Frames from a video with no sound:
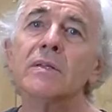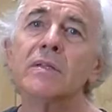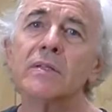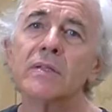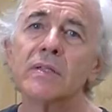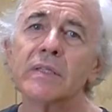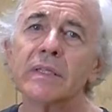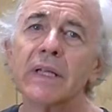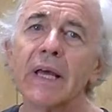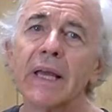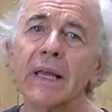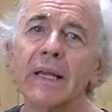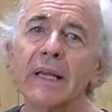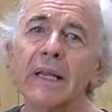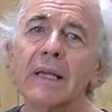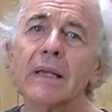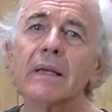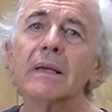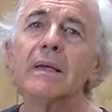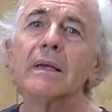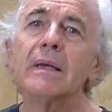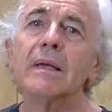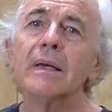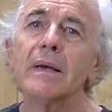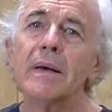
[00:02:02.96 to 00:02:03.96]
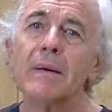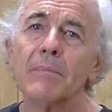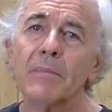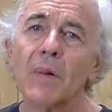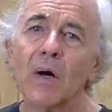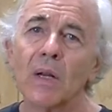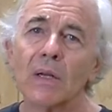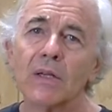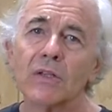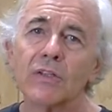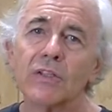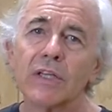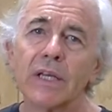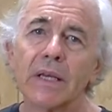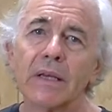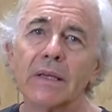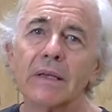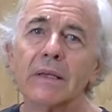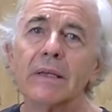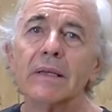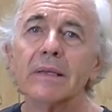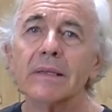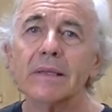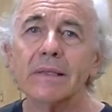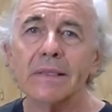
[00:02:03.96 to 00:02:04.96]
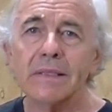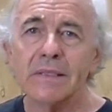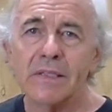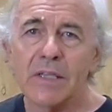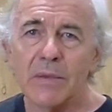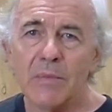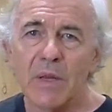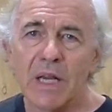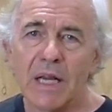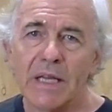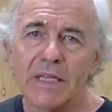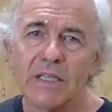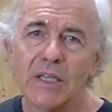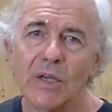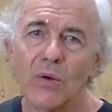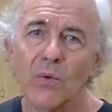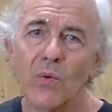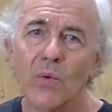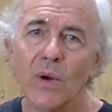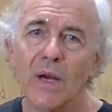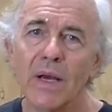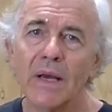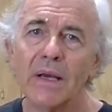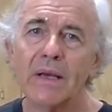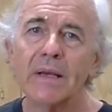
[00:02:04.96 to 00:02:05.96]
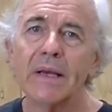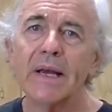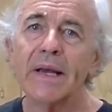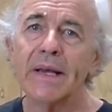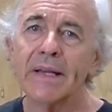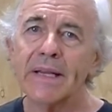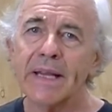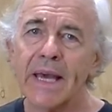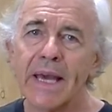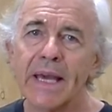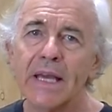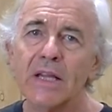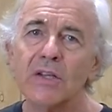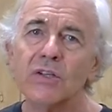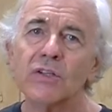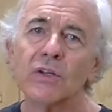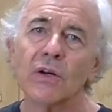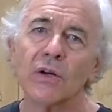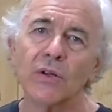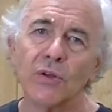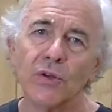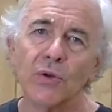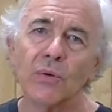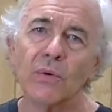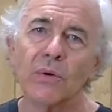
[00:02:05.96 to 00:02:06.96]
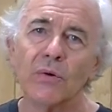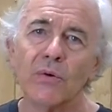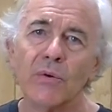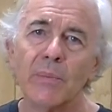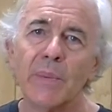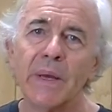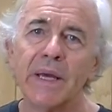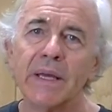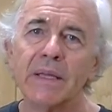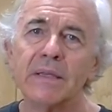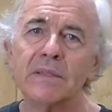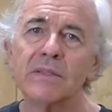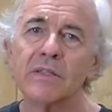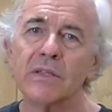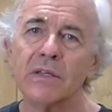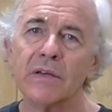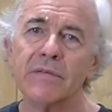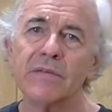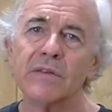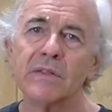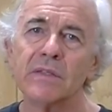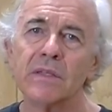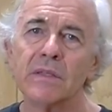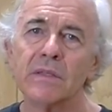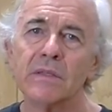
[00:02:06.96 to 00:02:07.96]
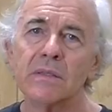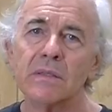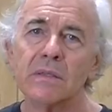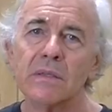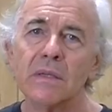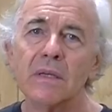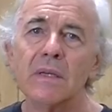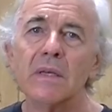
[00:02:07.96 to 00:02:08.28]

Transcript: to staining, polishing, simulating wear and age on new and repaired surfaces.